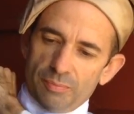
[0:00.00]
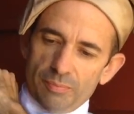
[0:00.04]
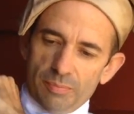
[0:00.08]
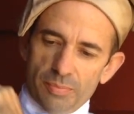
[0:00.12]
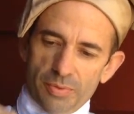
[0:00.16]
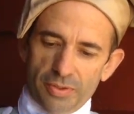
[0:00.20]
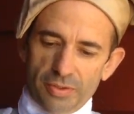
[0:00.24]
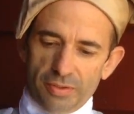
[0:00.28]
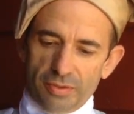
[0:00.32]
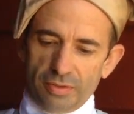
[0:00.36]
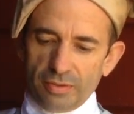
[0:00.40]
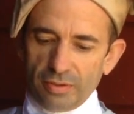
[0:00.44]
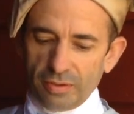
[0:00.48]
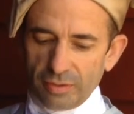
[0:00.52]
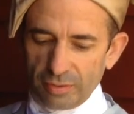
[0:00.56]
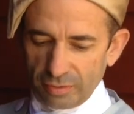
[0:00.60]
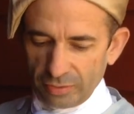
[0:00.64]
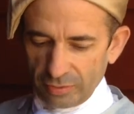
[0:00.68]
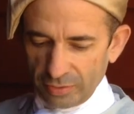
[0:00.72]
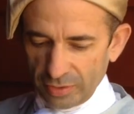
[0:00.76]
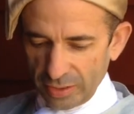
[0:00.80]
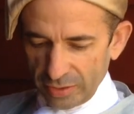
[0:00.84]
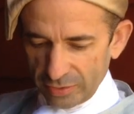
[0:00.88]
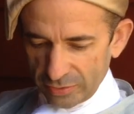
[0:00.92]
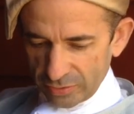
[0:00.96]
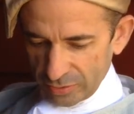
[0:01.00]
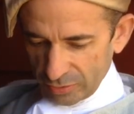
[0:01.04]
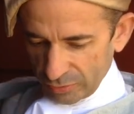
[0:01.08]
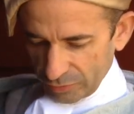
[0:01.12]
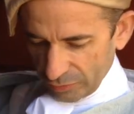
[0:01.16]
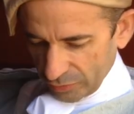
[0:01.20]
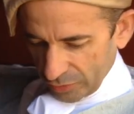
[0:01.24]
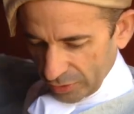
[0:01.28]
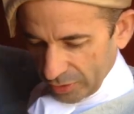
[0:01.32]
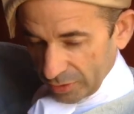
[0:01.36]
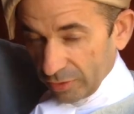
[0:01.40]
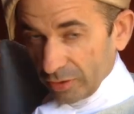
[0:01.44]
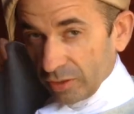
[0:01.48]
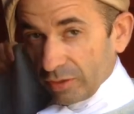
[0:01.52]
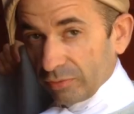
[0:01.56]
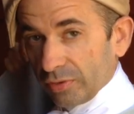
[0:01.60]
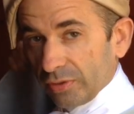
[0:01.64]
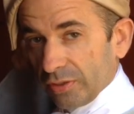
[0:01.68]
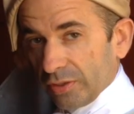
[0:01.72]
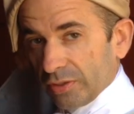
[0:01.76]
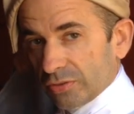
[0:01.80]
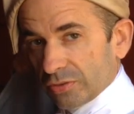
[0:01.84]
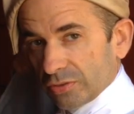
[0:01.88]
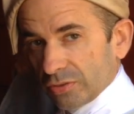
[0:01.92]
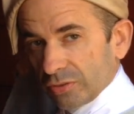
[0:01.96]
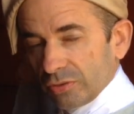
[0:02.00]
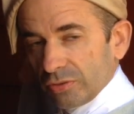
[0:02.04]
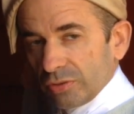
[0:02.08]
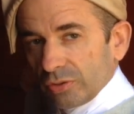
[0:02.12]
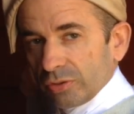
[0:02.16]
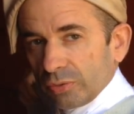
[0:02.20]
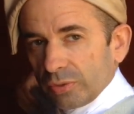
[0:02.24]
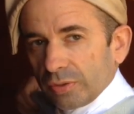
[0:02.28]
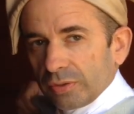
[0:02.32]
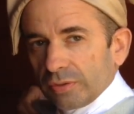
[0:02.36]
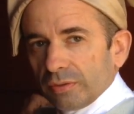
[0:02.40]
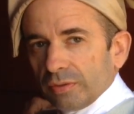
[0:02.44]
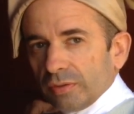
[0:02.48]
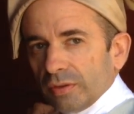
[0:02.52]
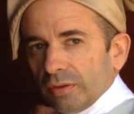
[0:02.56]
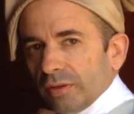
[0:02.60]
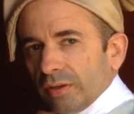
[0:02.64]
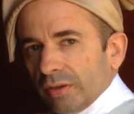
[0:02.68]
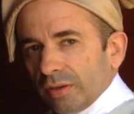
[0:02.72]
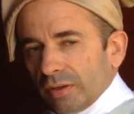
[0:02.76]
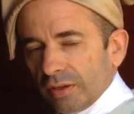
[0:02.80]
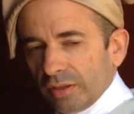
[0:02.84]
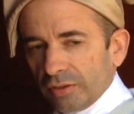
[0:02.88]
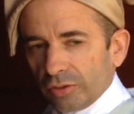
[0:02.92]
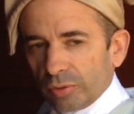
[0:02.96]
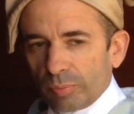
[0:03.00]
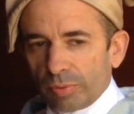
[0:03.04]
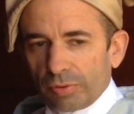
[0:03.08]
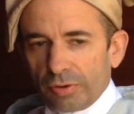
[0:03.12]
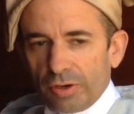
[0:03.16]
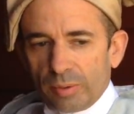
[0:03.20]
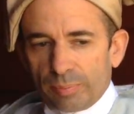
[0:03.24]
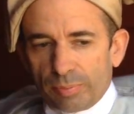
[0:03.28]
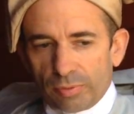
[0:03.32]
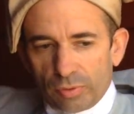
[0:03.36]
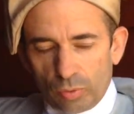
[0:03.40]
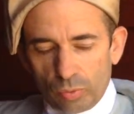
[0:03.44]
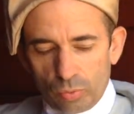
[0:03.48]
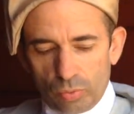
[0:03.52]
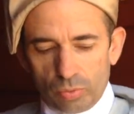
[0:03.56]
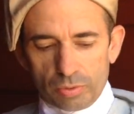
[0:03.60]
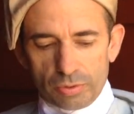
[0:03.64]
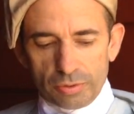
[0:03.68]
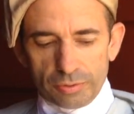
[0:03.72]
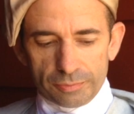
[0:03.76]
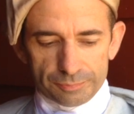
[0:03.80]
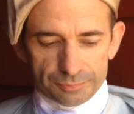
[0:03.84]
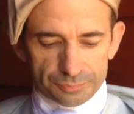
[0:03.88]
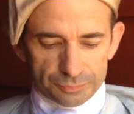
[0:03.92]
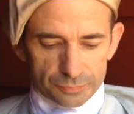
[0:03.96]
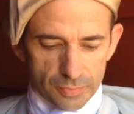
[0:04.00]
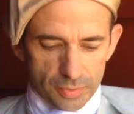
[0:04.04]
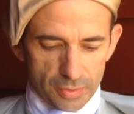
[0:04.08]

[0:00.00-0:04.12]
but uh, that's the fun of it is to do it in the proper order.